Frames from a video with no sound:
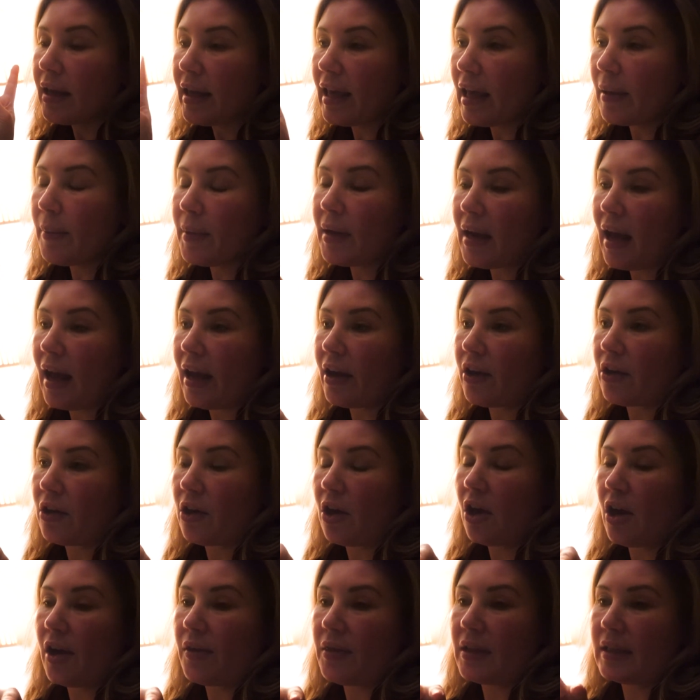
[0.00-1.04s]
Kim and I are
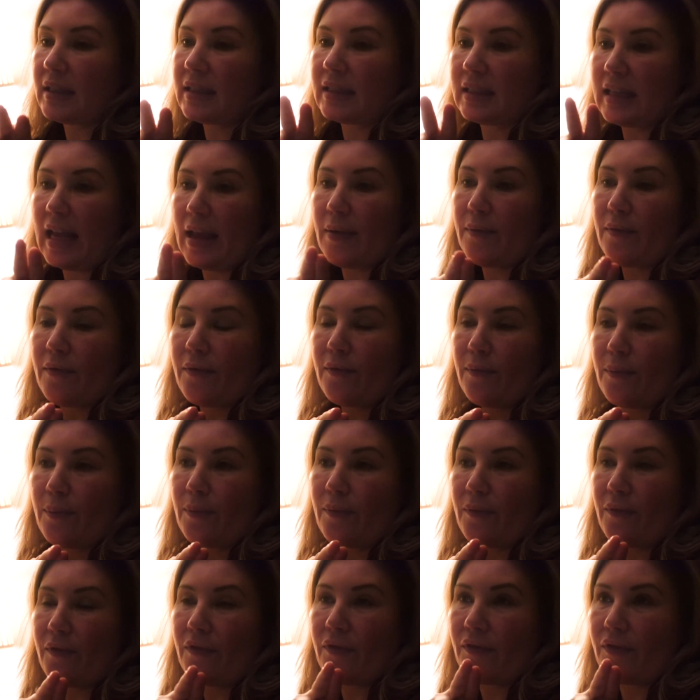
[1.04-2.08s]
on the same
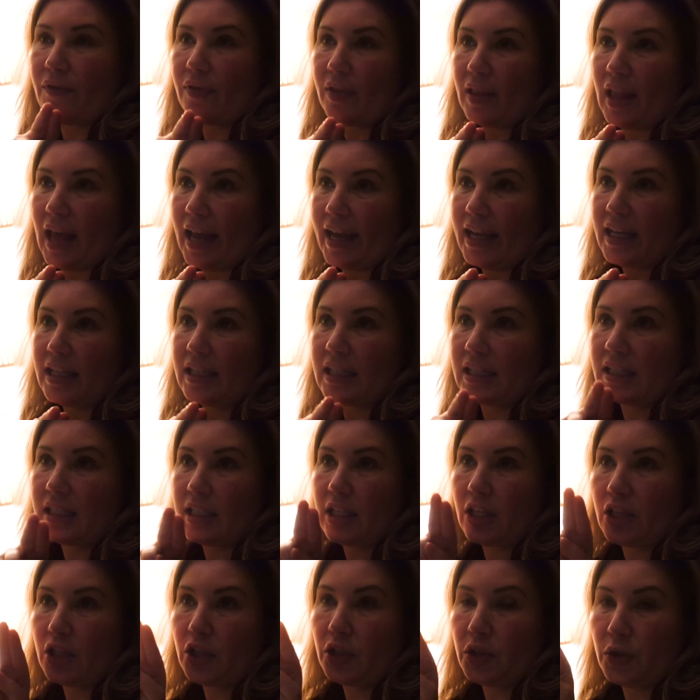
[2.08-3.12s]
flight
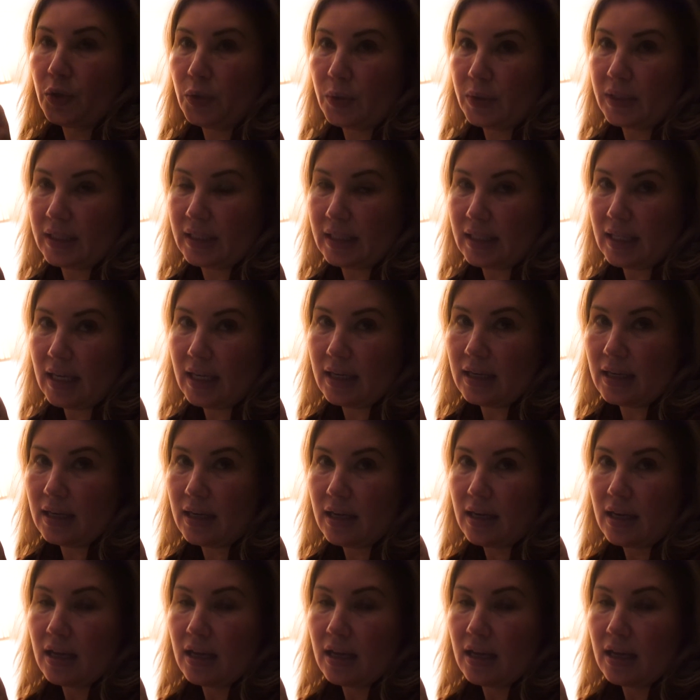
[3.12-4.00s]
to Houston,